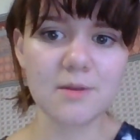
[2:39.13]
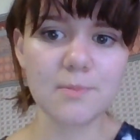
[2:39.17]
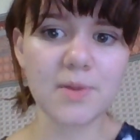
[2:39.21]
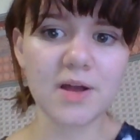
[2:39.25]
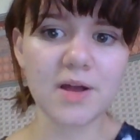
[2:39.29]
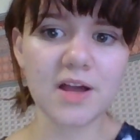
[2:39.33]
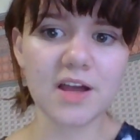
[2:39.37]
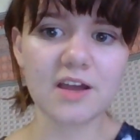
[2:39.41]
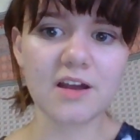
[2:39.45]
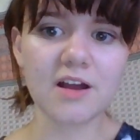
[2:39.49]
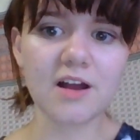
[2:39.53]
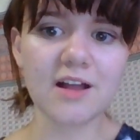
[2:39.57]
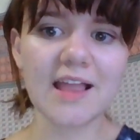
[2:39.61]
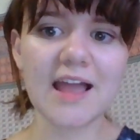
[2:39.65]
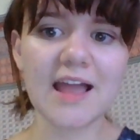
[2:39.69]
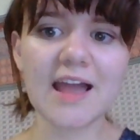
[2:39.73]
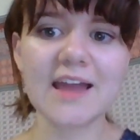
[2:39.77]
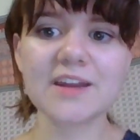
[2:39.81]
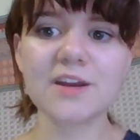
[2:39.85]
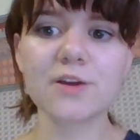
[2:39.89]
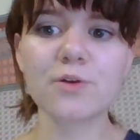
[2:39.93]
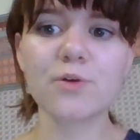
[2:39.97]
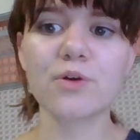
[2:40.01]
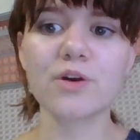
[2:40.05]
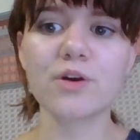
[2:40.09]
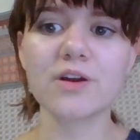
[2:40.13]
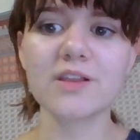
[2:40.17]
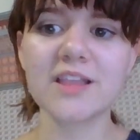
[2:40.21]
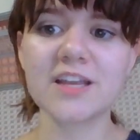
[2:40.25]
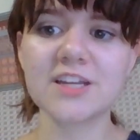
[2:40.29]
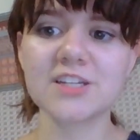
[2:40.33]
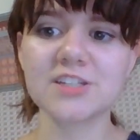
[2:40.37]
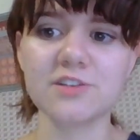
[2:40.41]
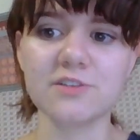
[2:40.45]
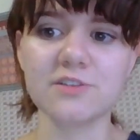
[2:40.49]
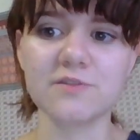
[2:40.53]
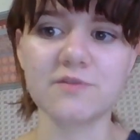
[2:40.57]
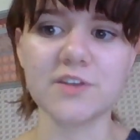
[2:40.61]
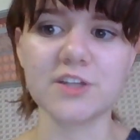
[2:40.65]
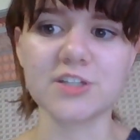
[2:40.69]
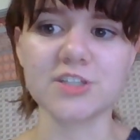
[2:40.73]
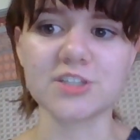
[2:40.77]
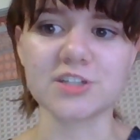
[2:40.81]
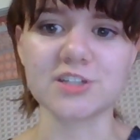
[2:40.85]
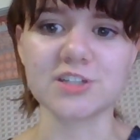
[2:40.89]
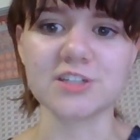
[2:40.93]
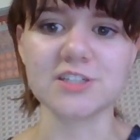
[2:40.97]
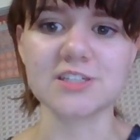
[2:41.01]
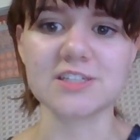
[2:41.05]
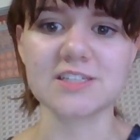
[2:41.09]
but I'll add in correlational
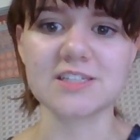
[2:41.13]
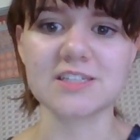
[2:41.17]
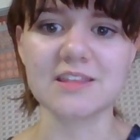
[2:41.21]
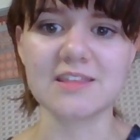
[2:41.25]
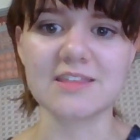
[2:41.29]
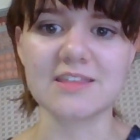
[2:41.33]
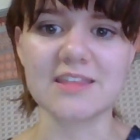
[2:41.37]
features